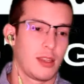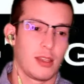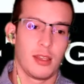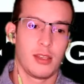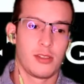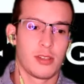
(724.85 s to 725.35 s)

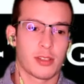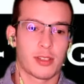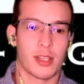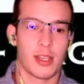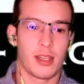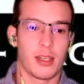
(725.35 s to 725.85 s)
he's just
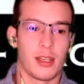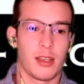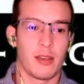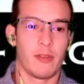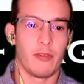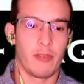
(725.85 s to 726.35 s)
a
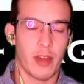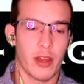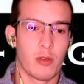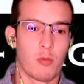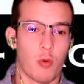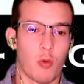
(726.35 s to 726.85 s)
very
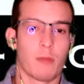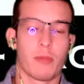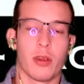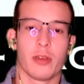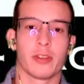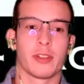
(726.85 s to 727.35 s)
warm
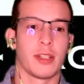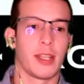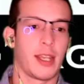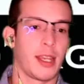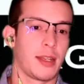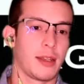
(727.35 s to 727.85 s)
person.
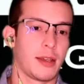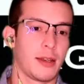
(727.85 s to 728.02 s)
And